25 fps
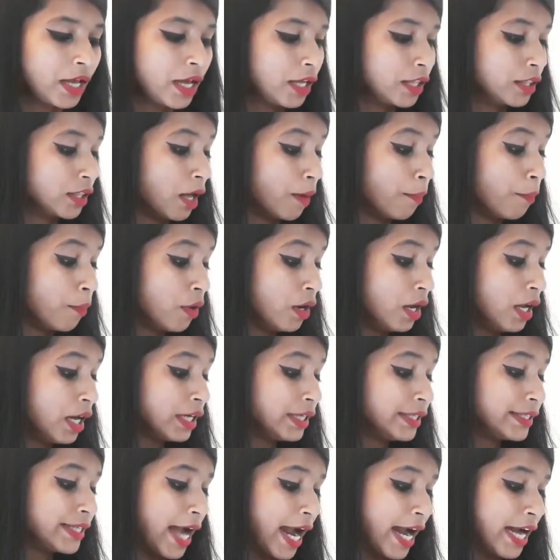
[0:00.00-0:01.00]
The
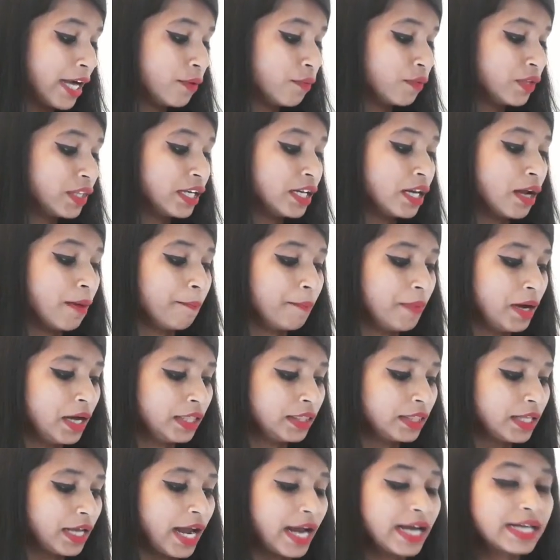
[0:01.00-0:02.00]
bullock died within a
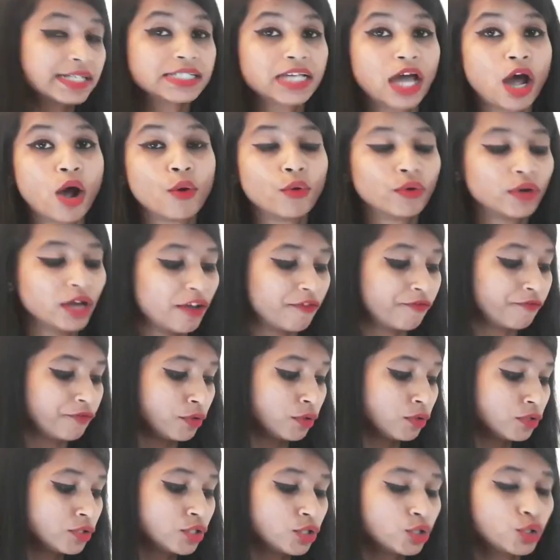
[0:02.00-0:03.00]
month and Sahu
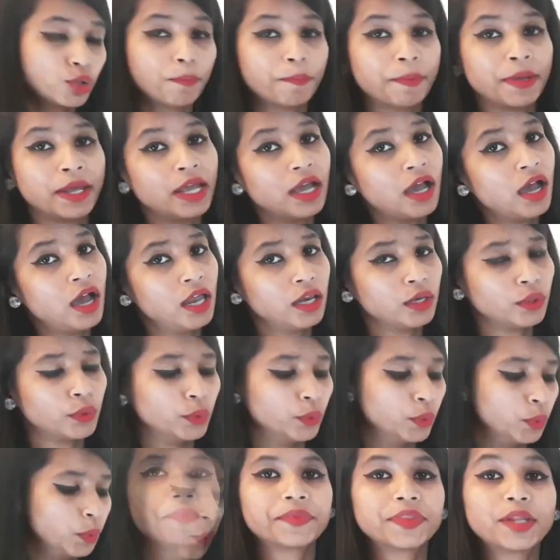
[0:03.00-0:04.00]
refused to pay
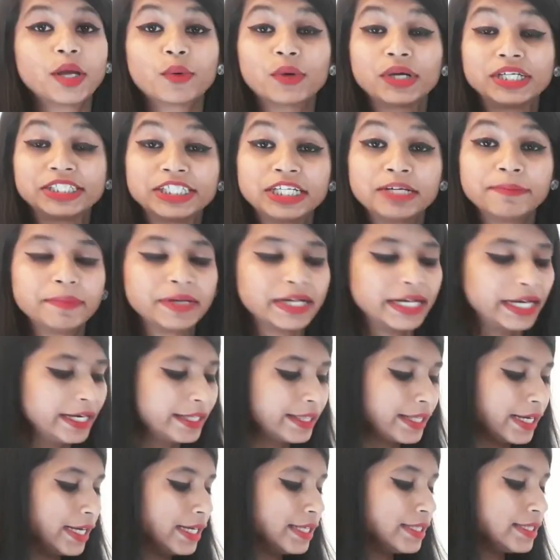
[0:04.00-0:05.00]
Algu. Now question number
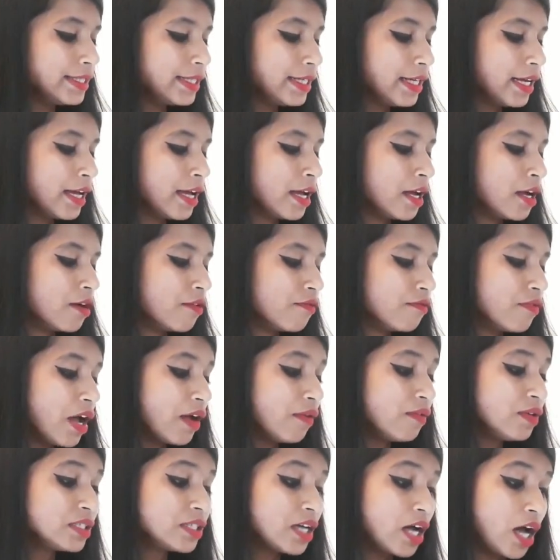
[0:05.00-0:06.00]
8 is,
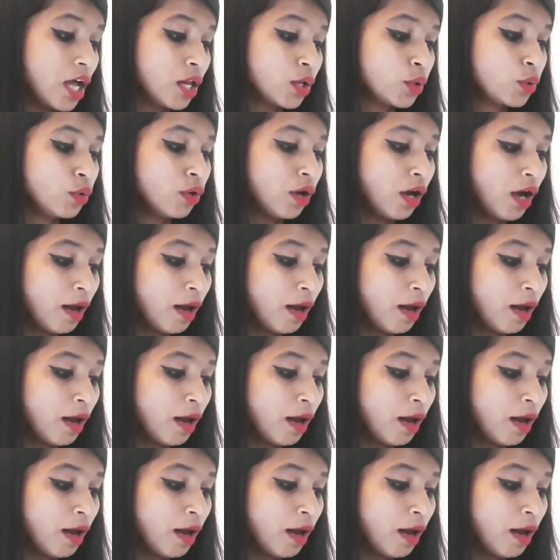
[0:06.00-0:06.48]
why was Algu